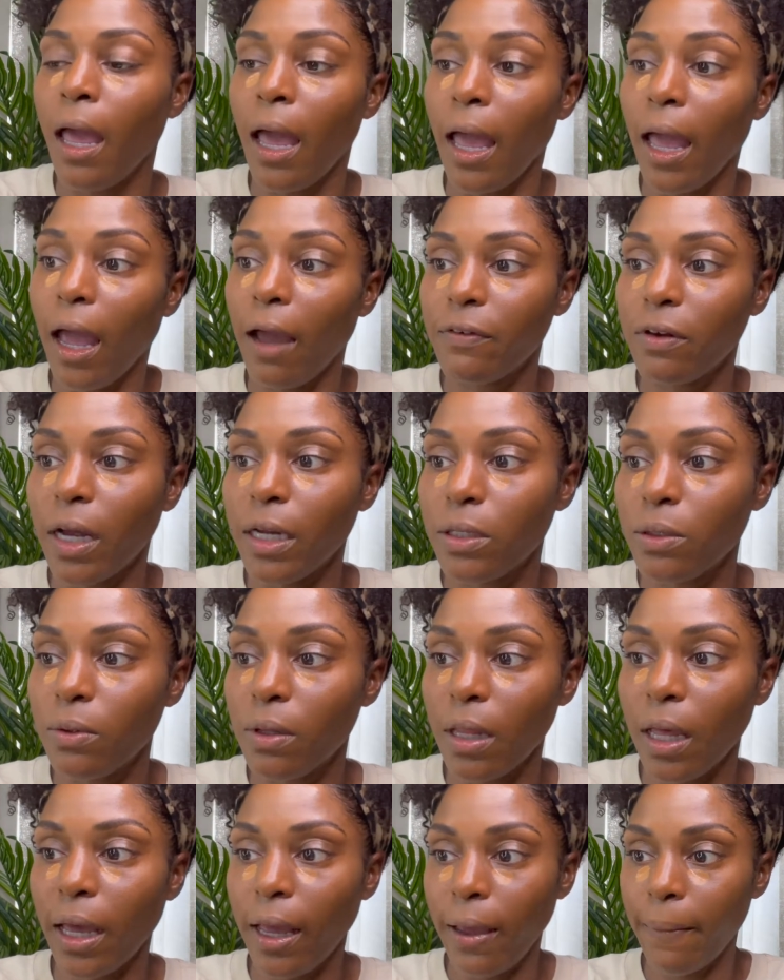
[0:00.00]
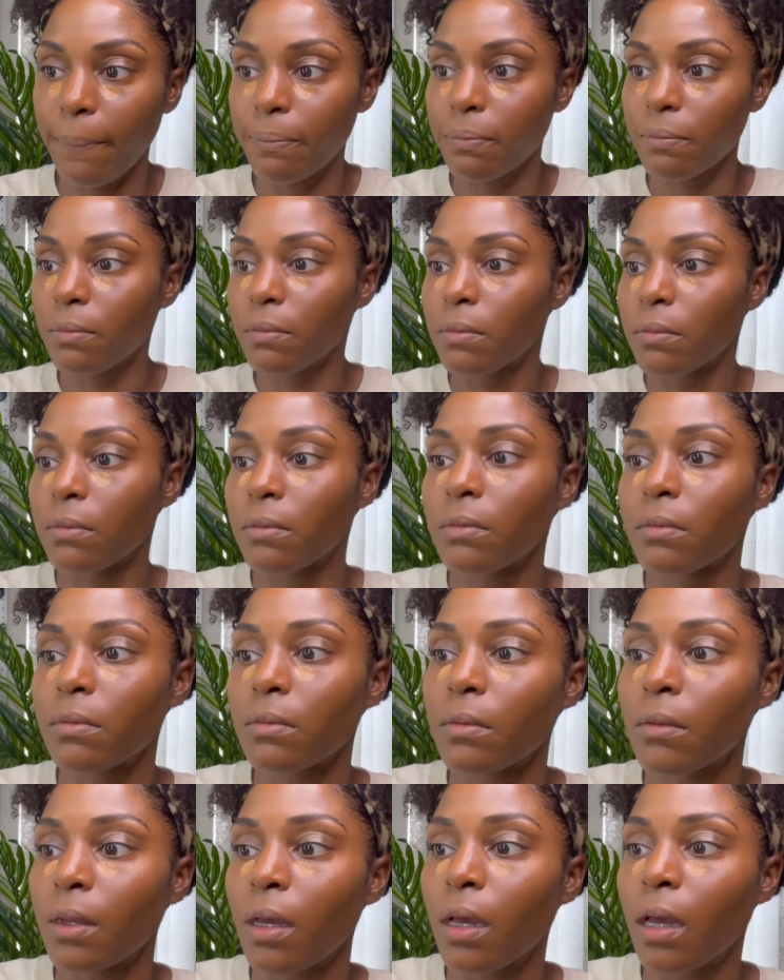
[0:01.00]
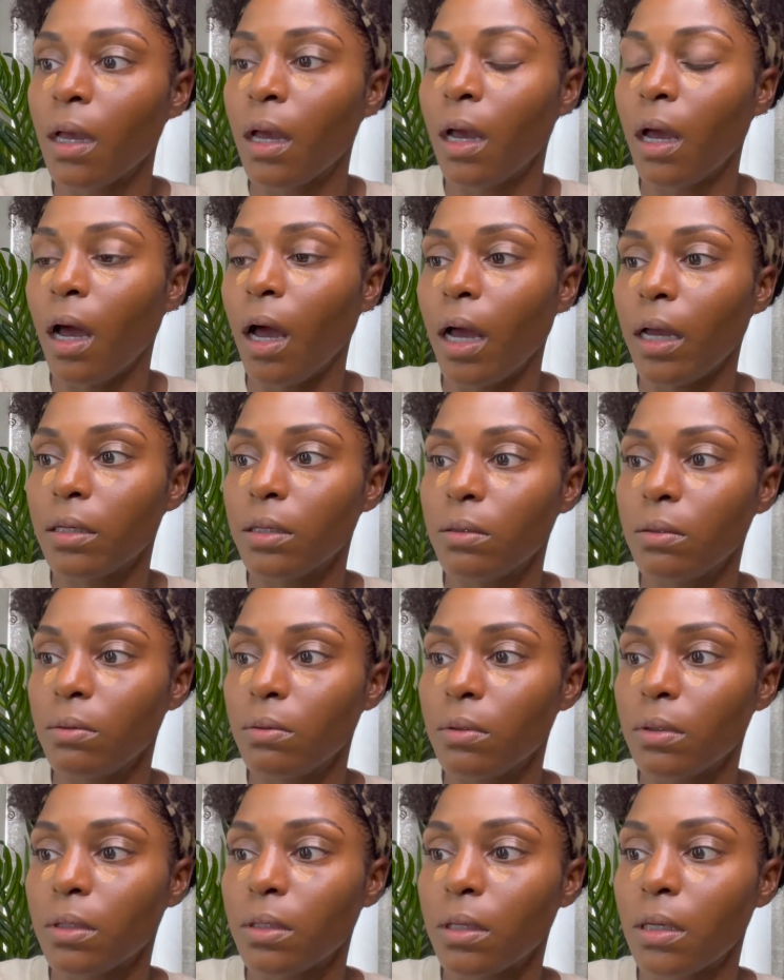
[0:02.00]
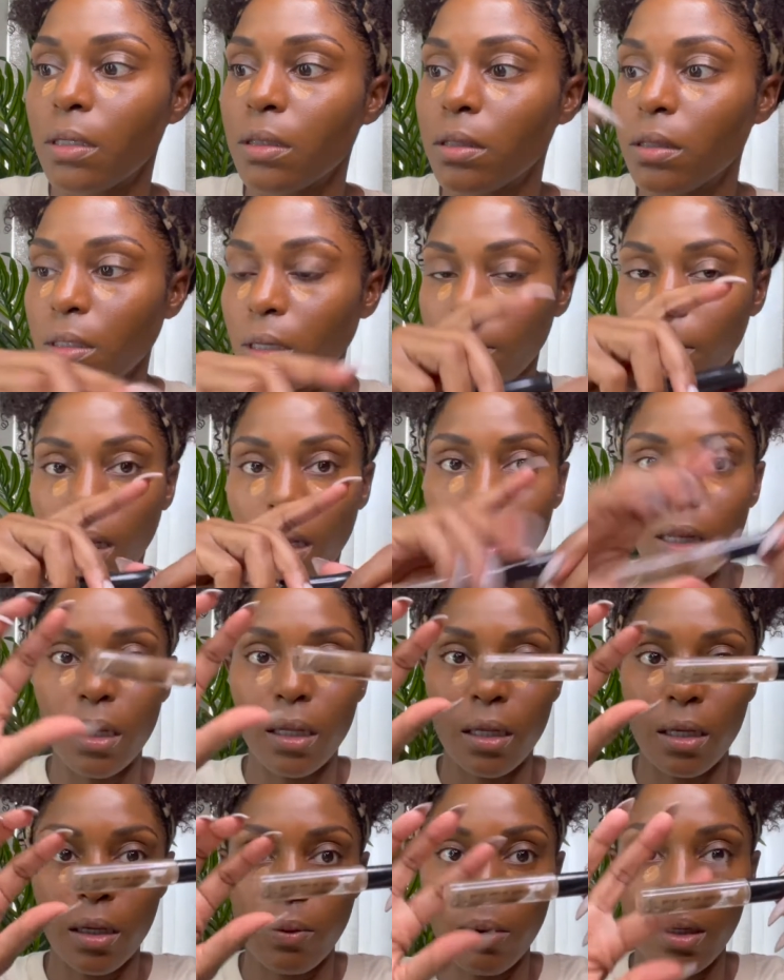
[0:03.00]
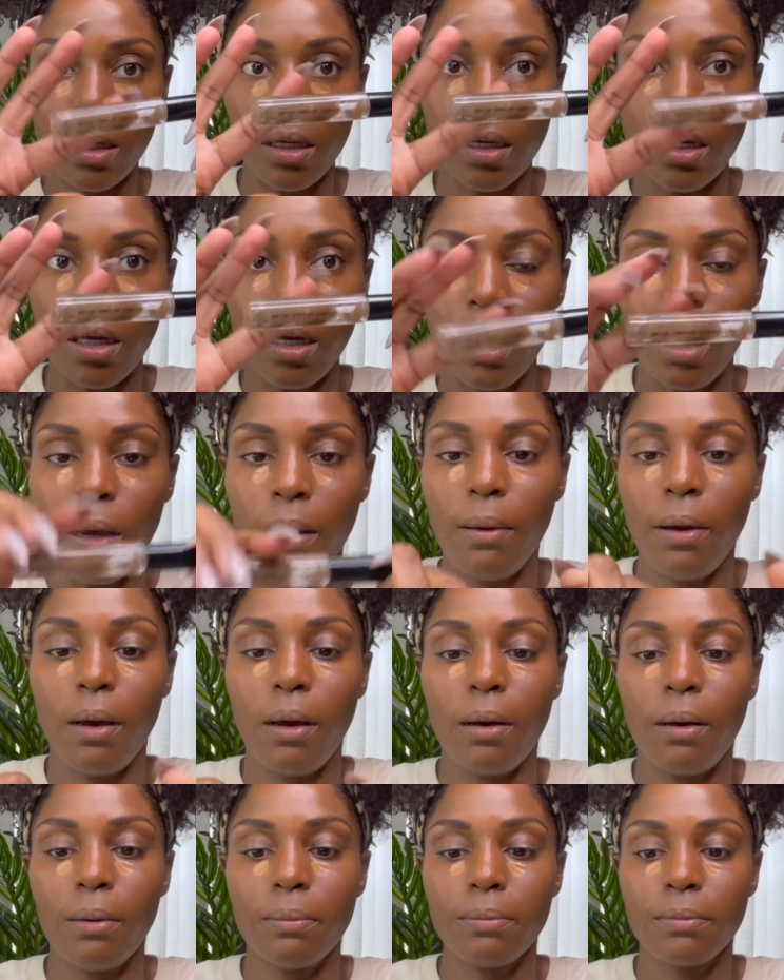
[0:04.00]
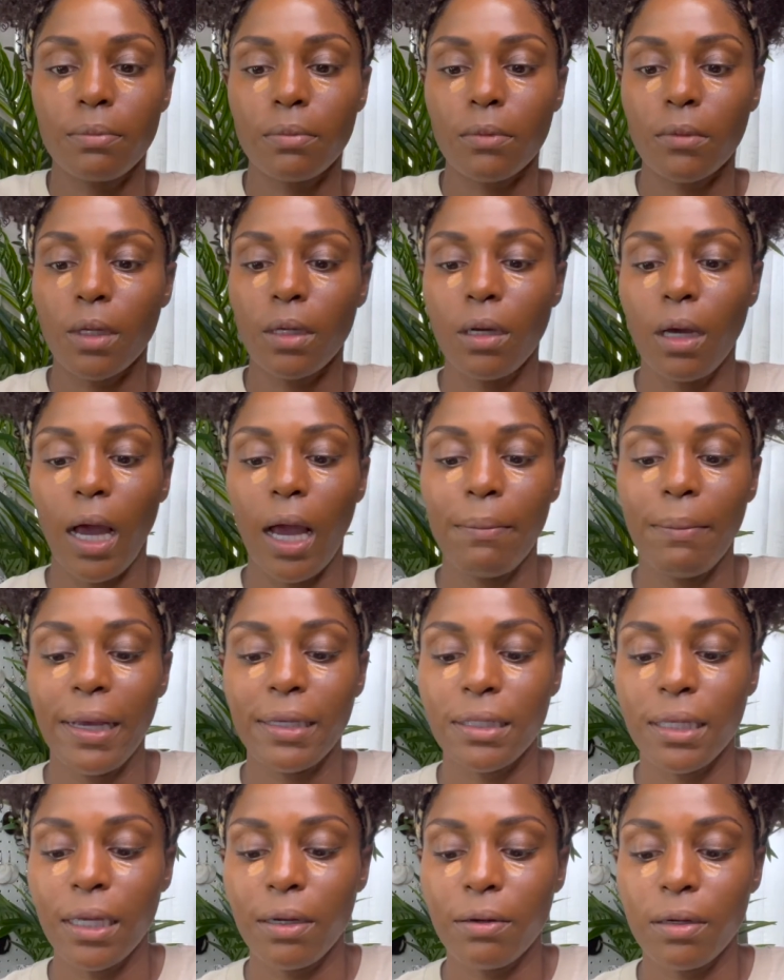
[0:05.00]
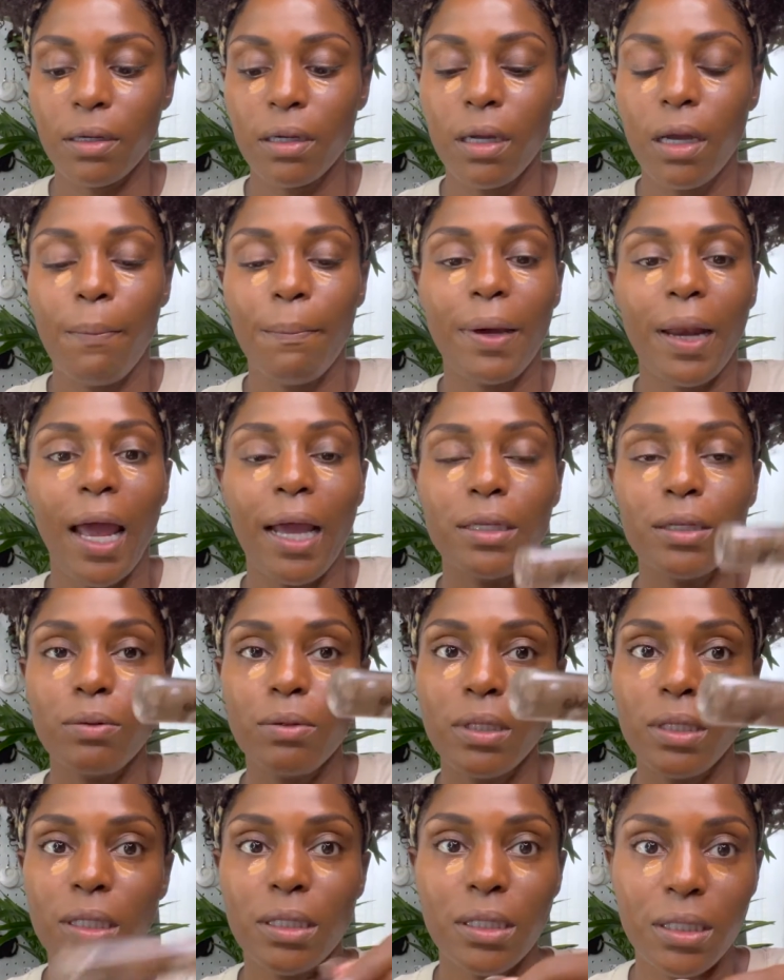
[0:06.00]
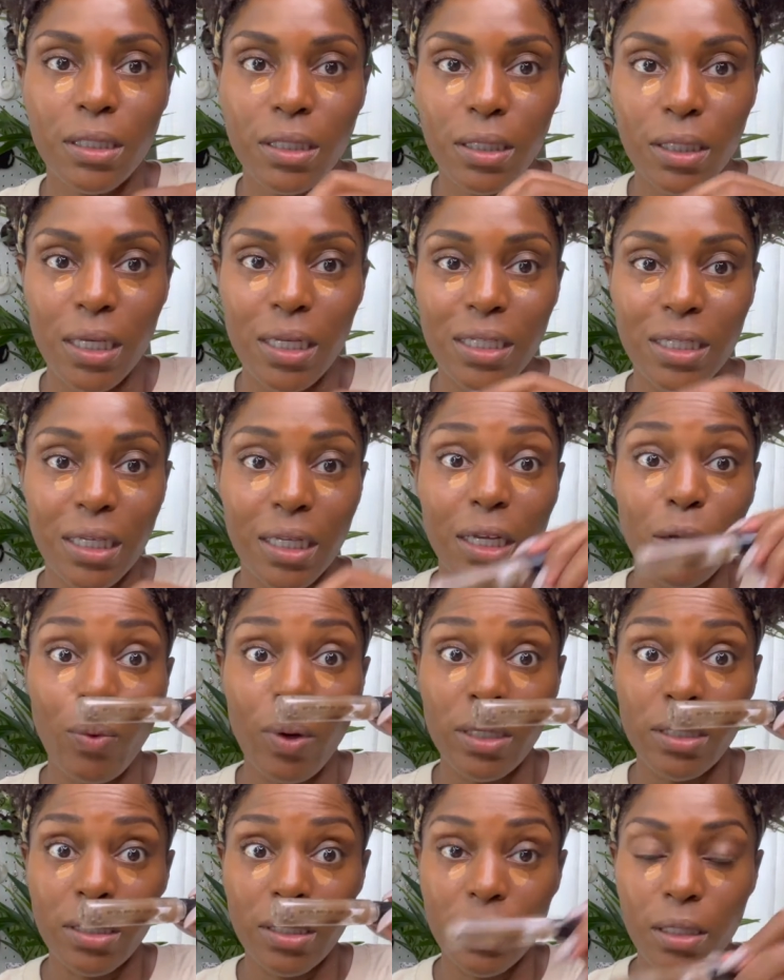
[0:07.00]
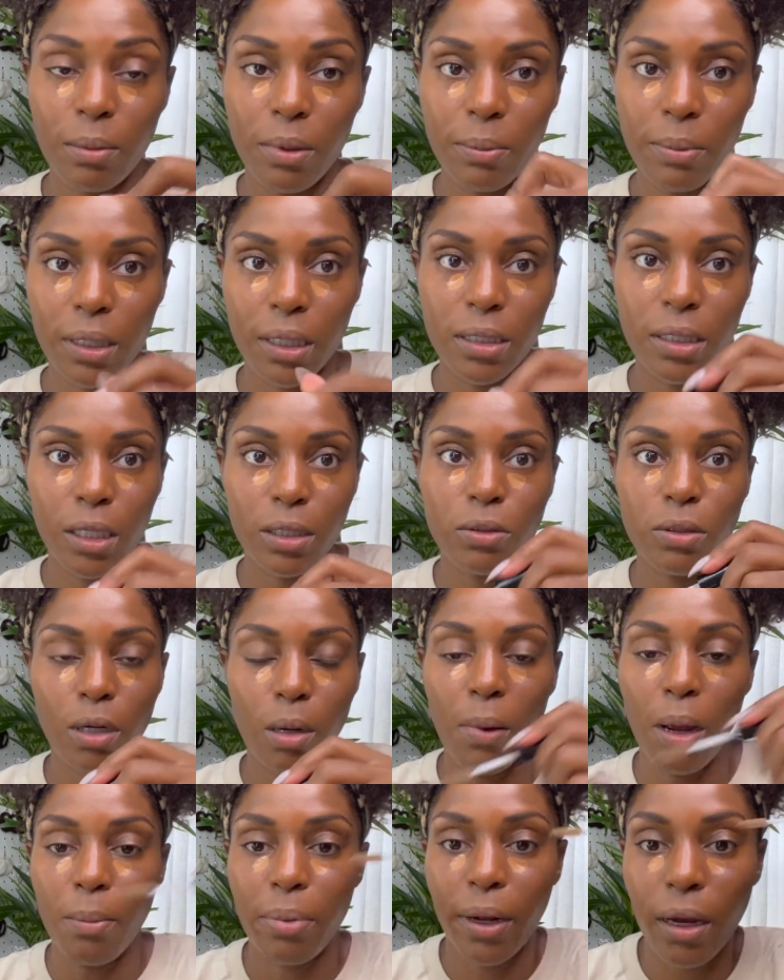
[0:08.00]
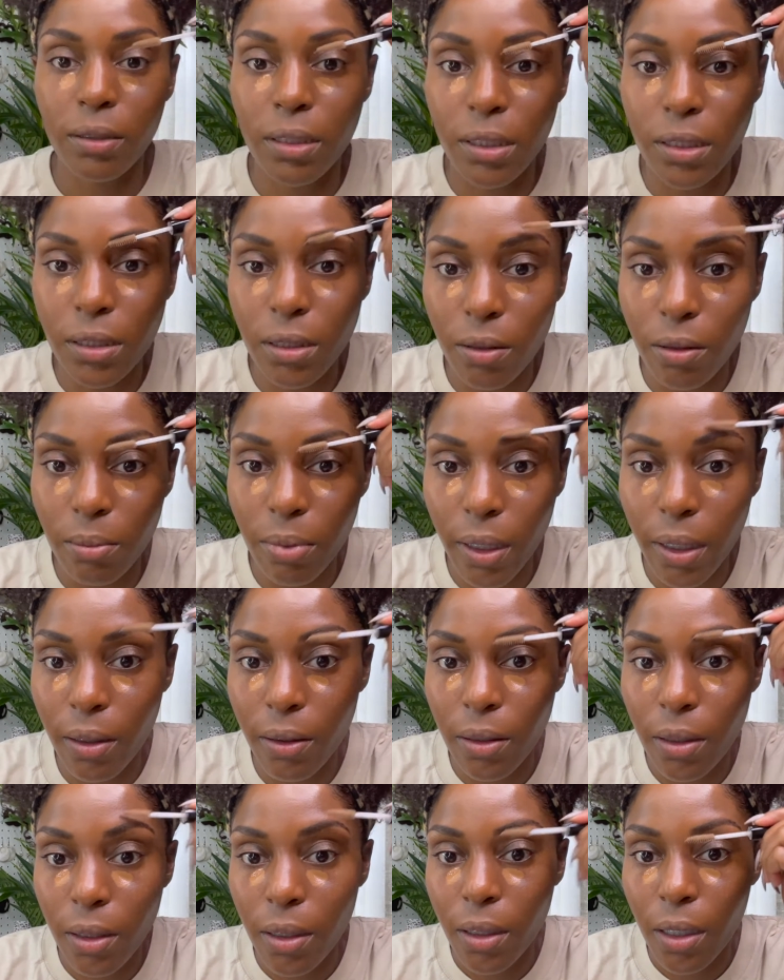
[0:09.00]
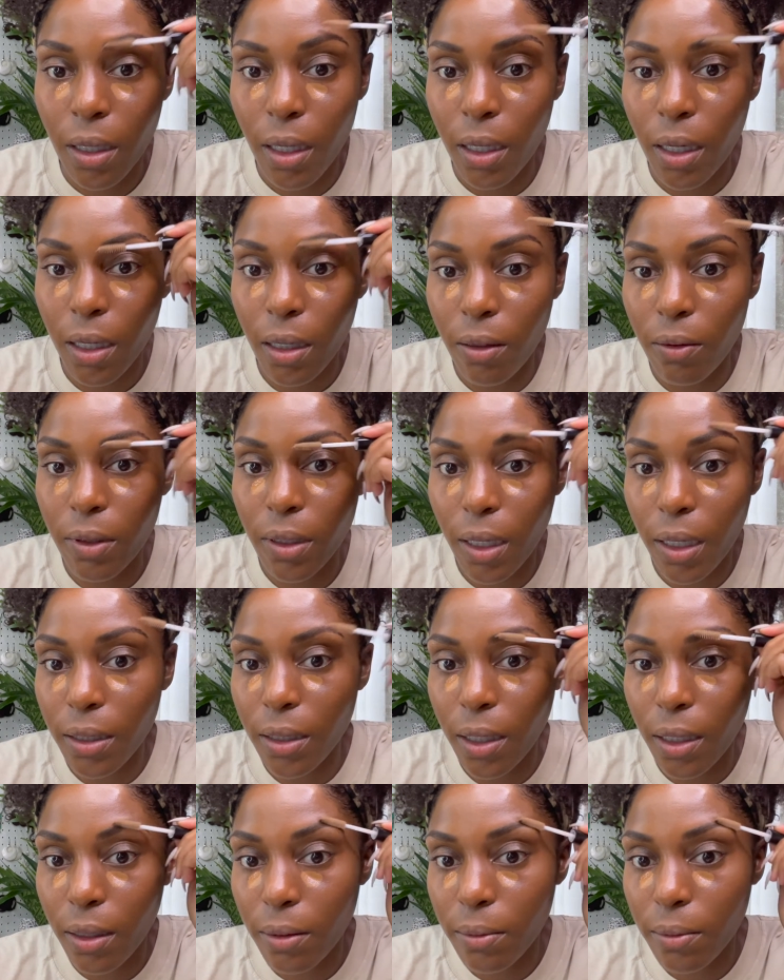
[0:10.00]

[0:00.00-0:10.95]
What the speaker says: After I do that, I use some liquid eye mascara, but I use this to, and it was clear, but because I use it on my brows, it's turned brown, and I go in like that.